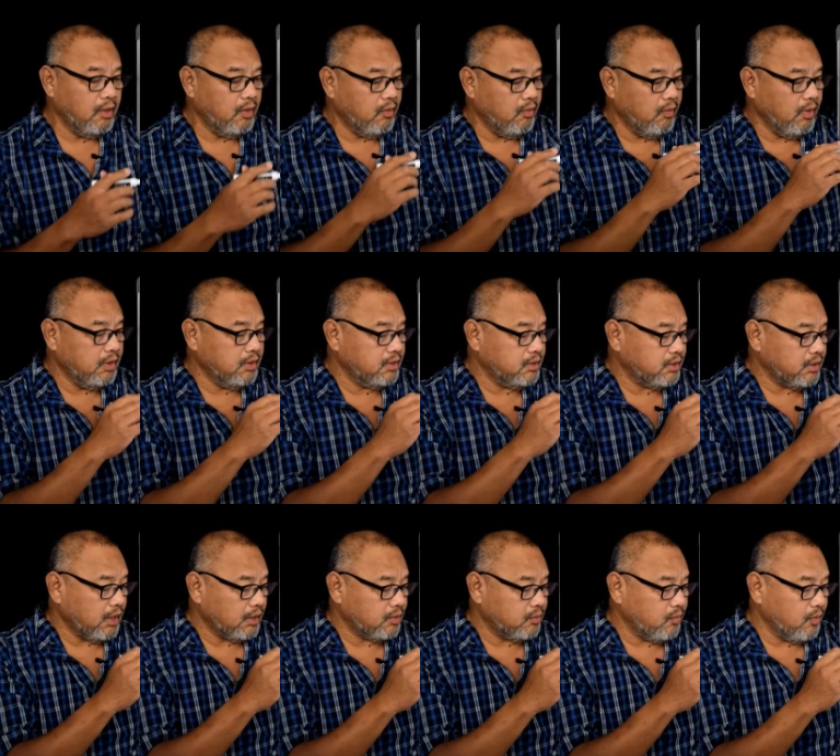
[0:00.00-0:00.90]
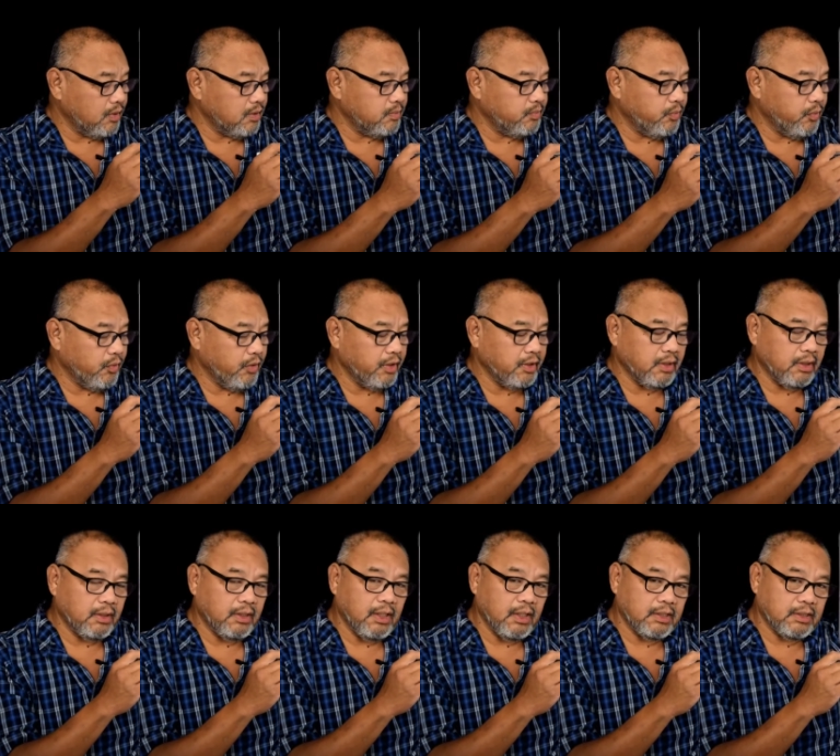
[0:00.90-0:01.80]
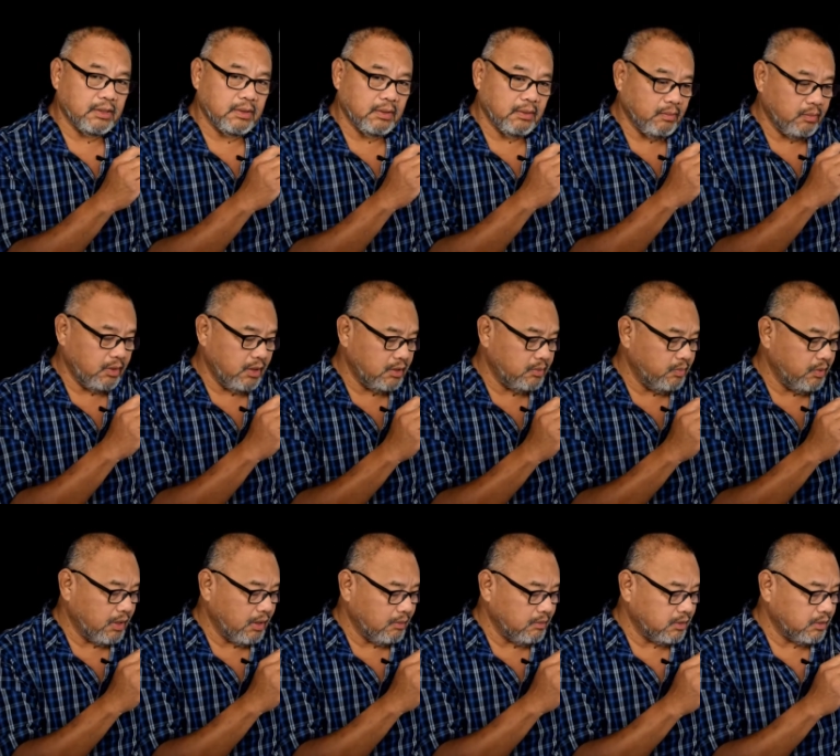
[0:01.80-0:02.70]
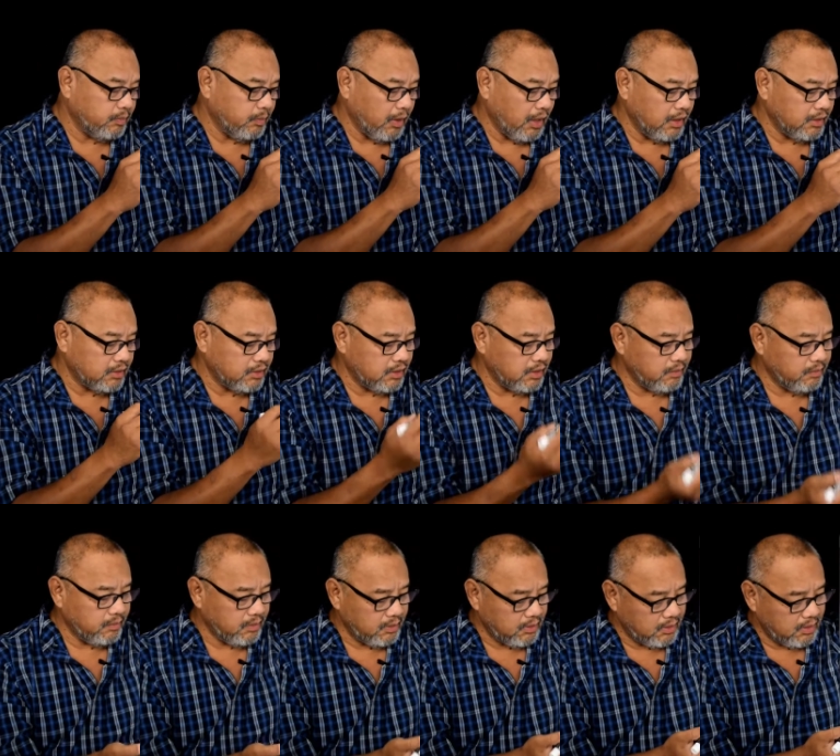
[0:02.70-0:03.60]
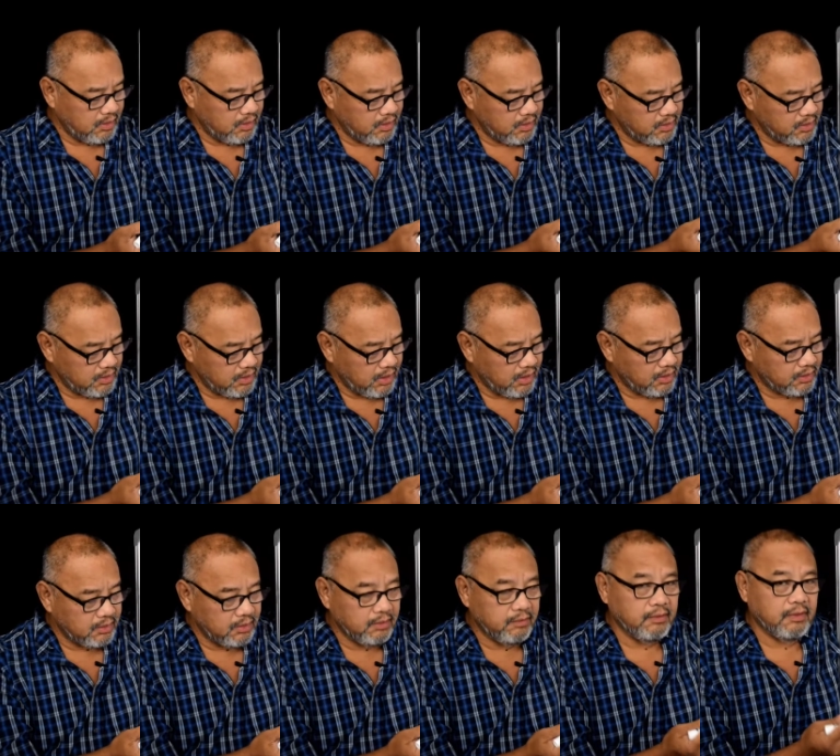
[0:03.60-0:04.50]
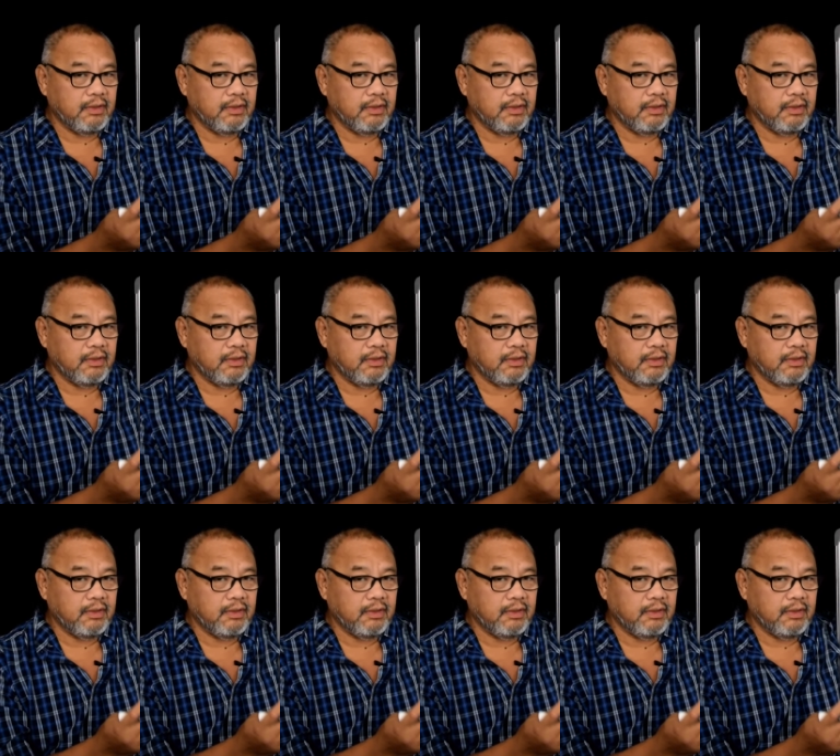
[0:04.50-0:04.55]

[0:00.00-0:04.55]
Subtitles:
at one point this becomes positive, and then this negative.